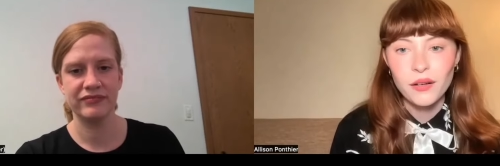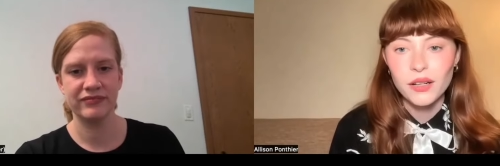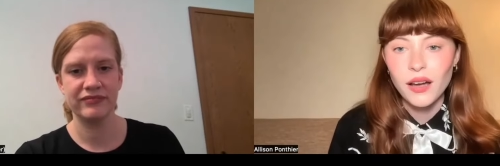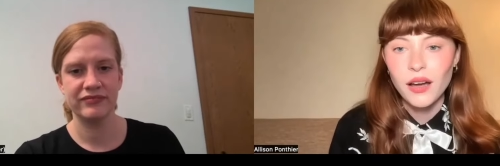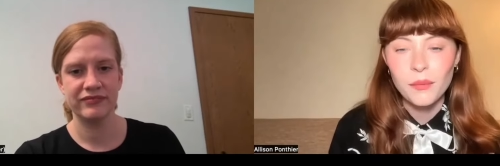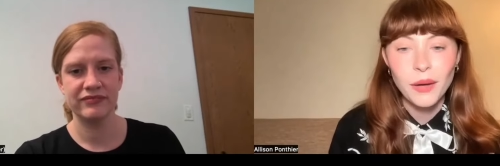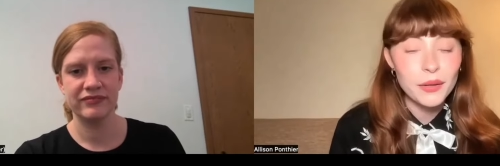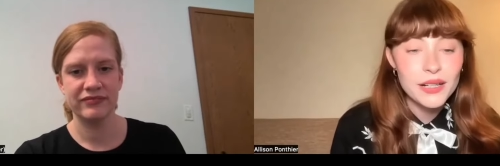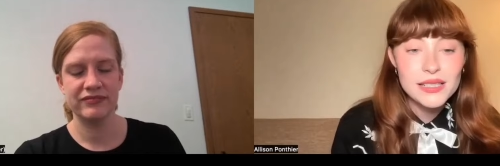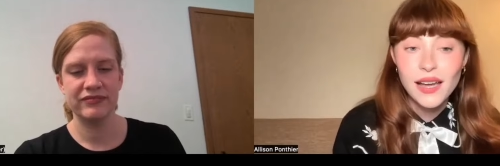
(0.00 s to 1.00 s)
Speaker 1: Um, I wanted
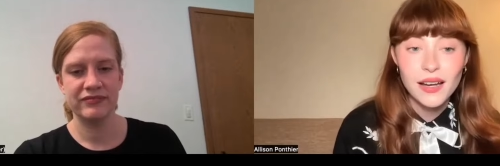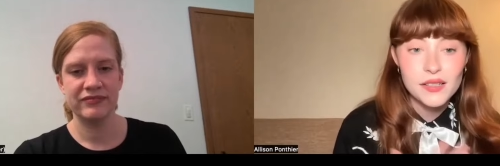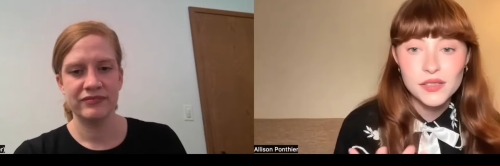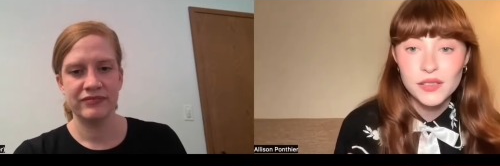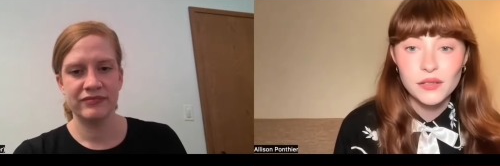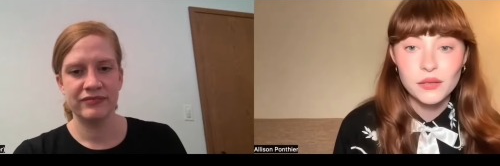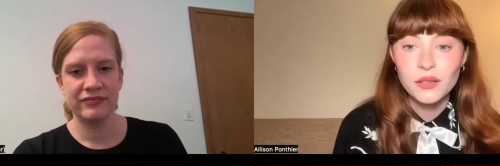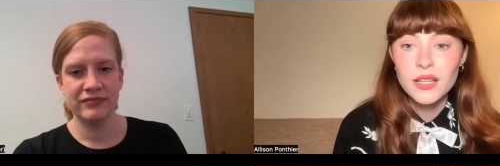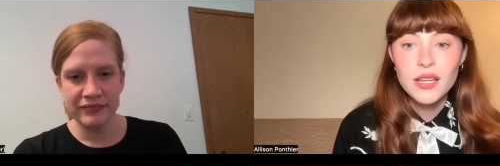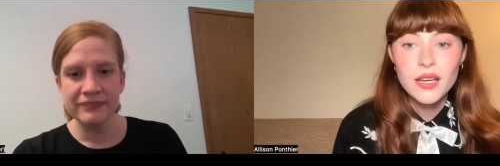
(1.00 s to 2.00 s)
to ask you
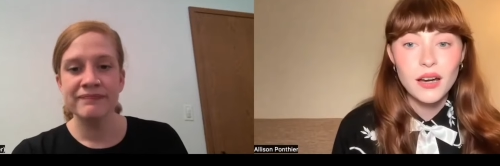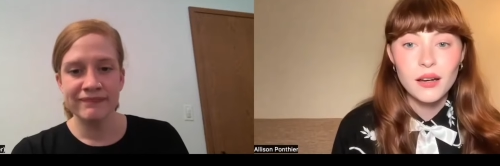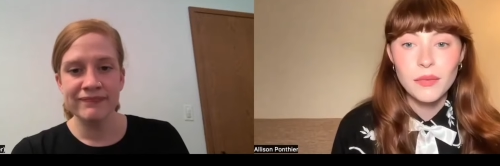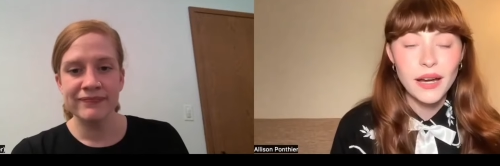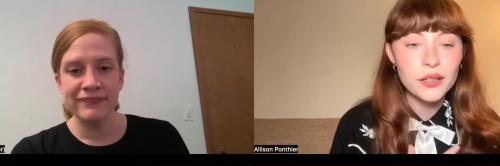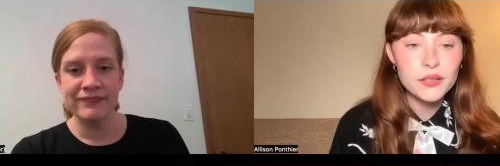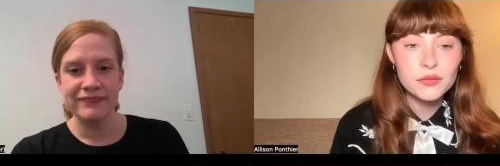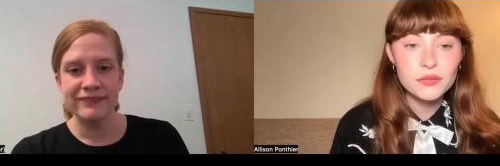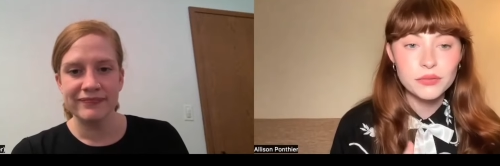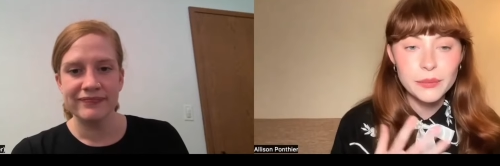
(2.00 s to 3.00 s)
um, how do
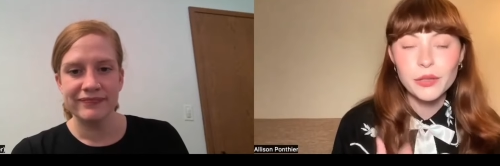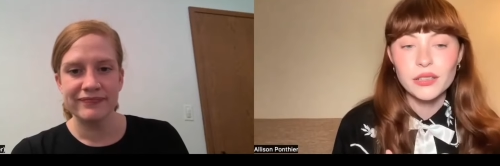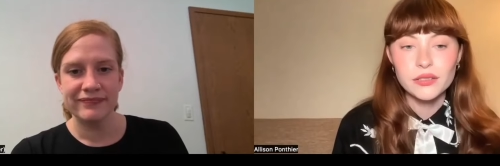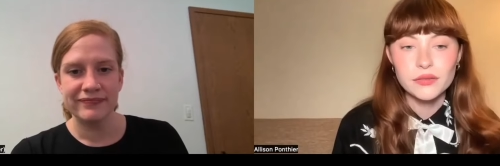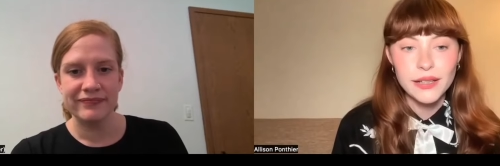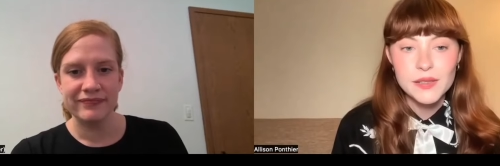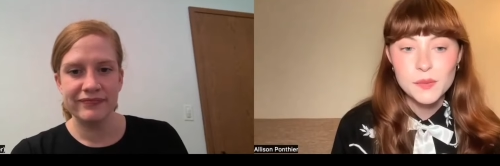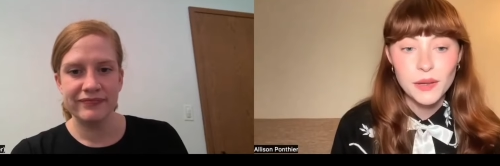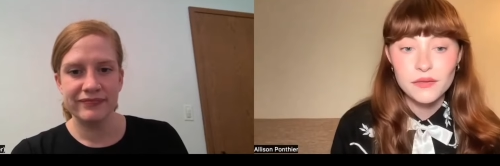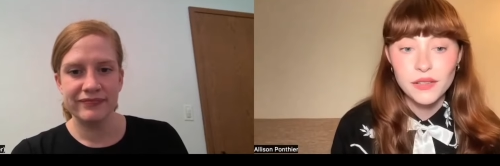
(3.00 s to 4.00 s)
reproductive rights
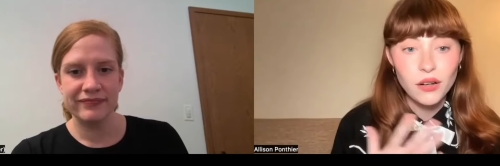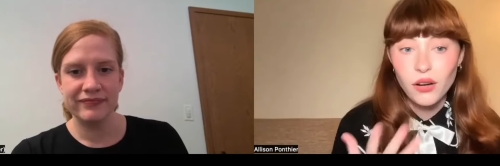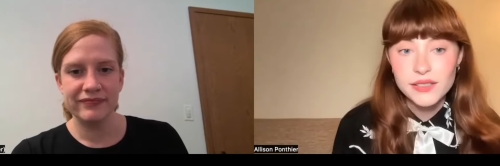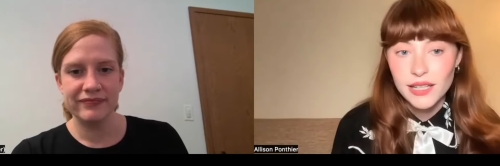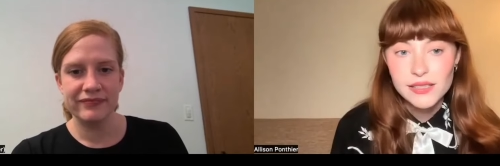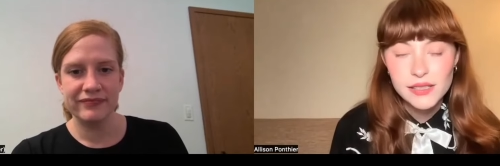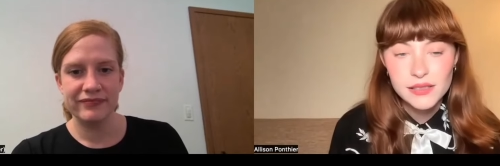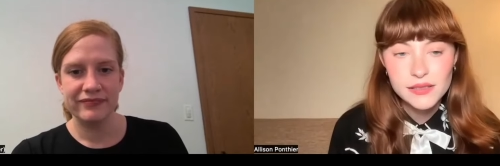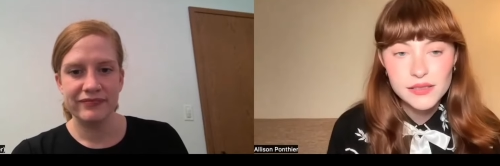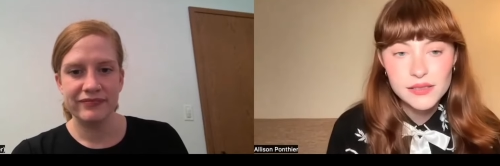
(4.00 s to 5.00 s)
benefit all
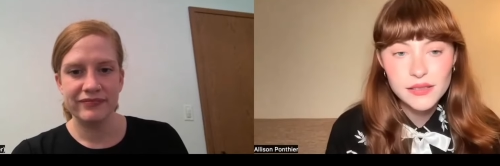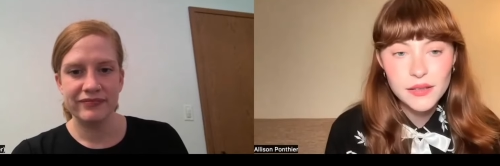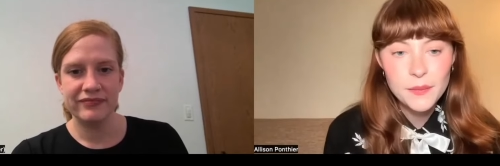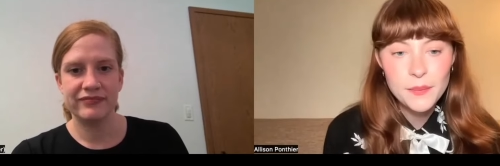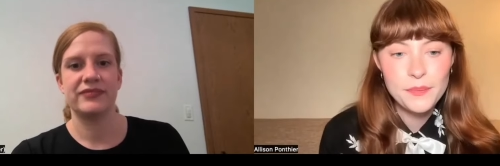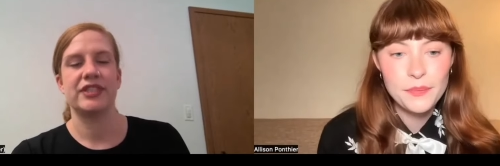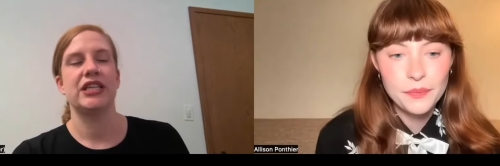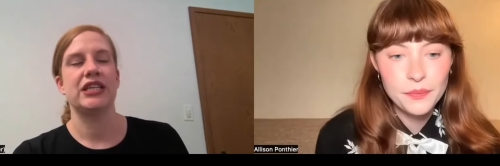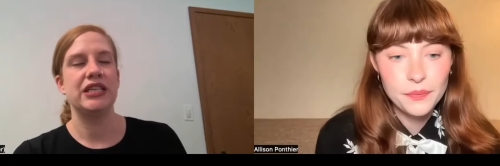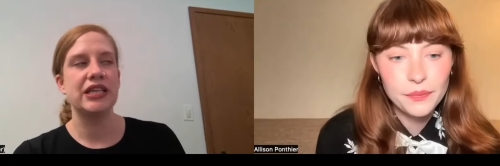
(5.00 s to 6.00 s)
Texans?
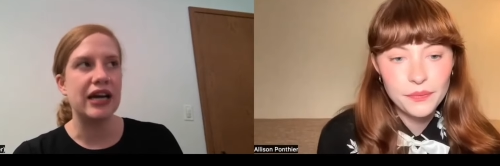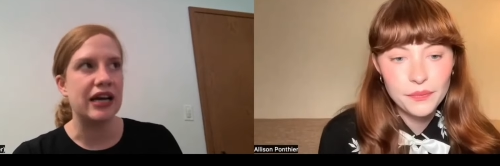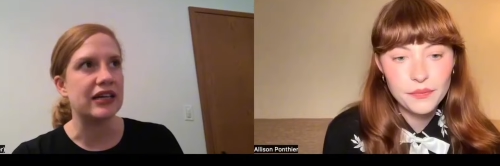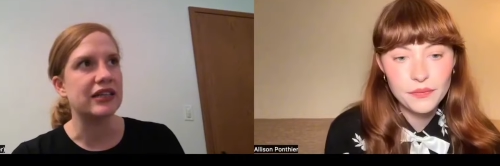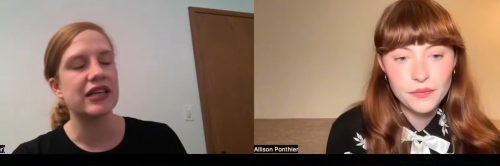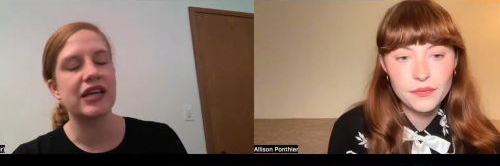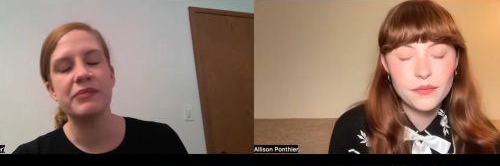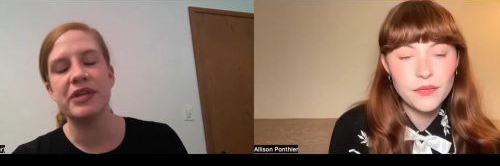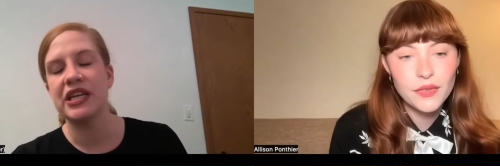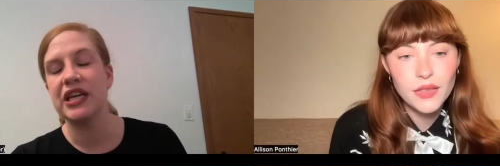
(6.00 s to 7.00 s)
Speaker 2: Yeah, I
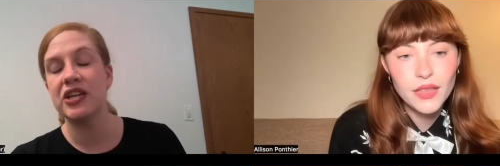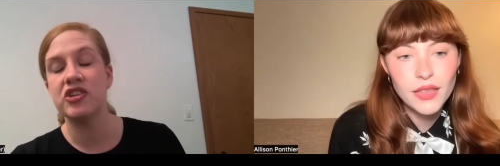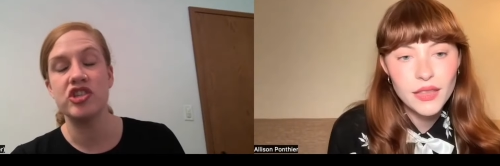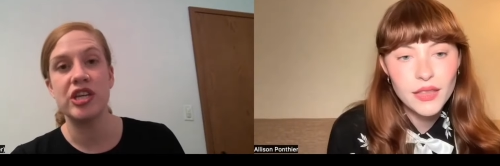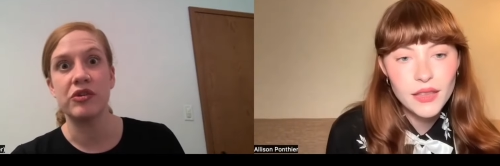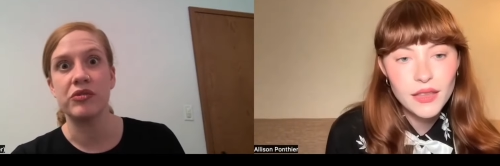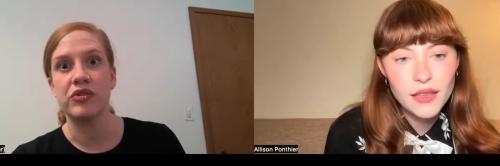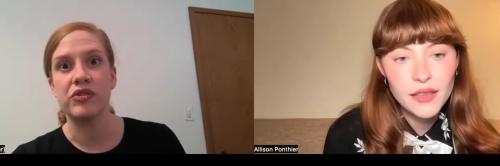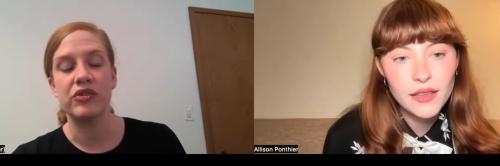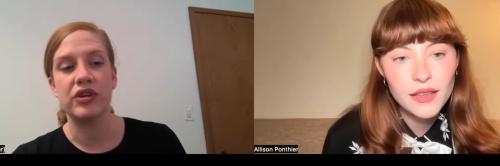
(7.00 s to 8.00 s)
mean, in
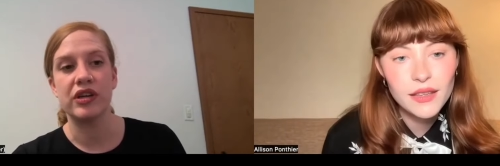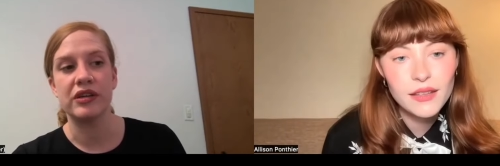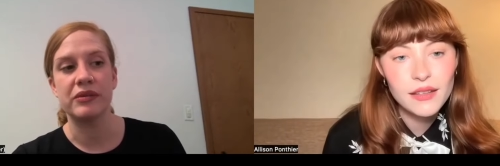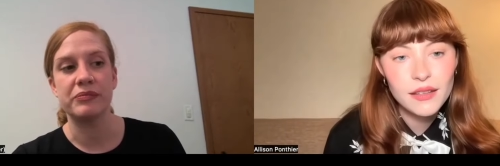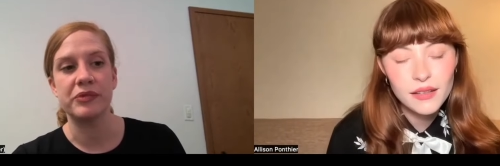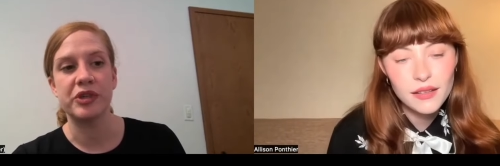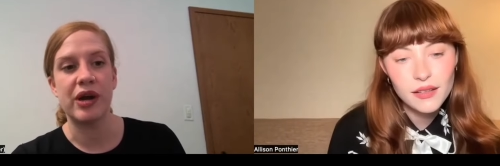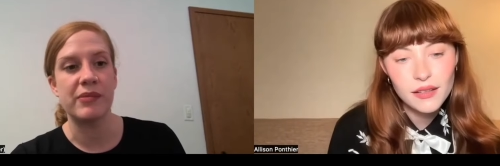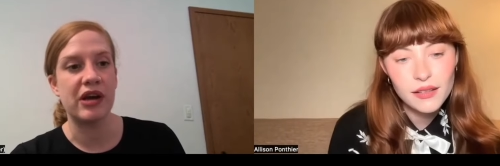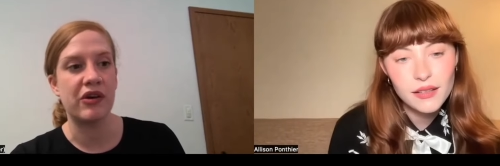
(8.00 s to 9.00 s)
general, um, you know, I'm a
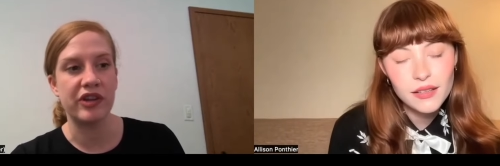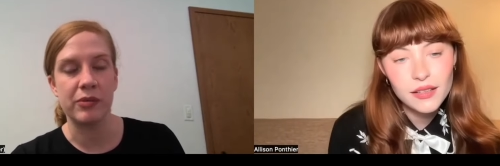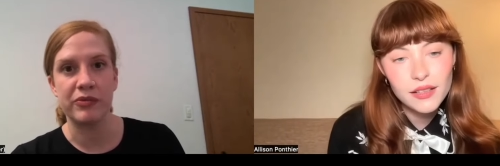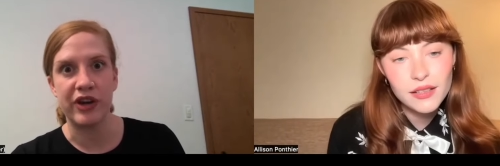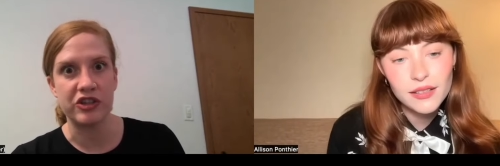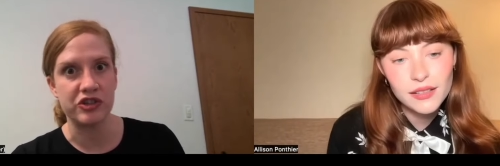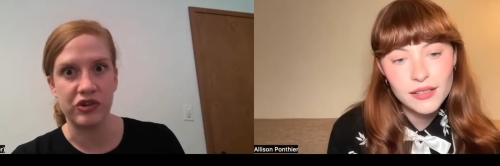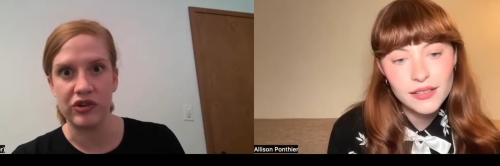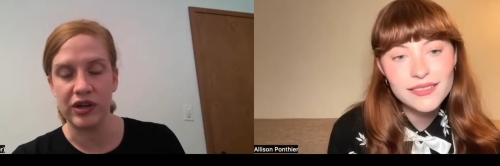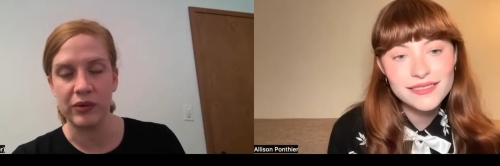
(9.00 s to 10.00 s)
healthcare professional.
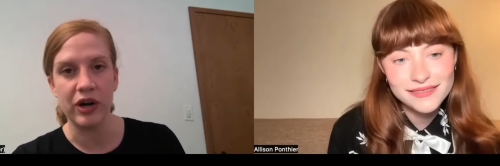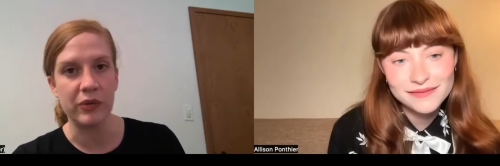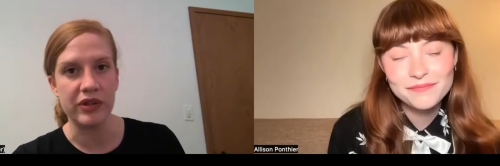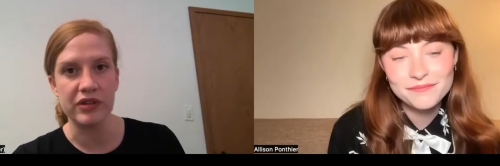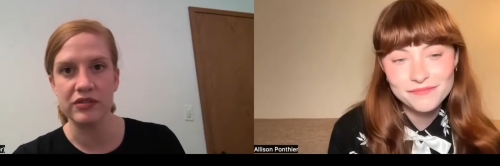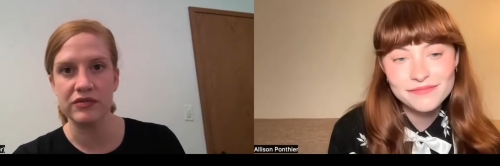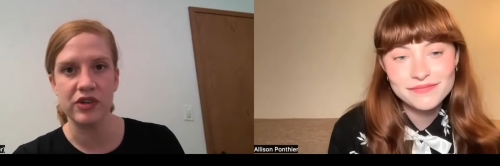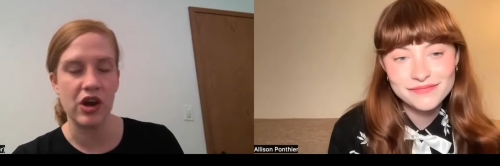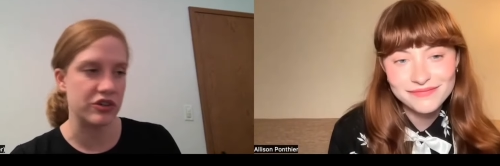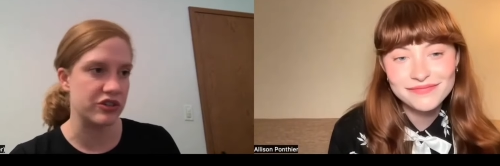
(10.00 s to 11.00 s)
I work with
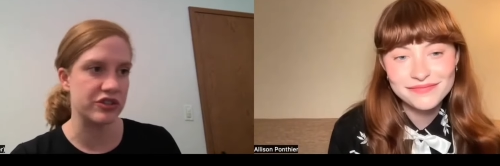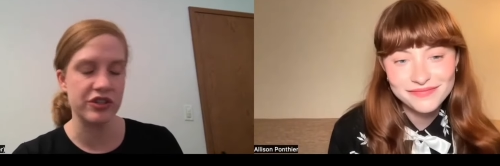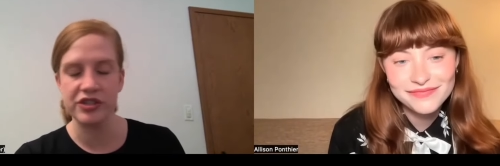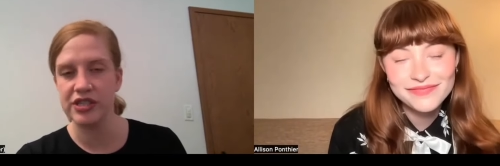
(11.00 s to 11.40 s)
doctors, nurses,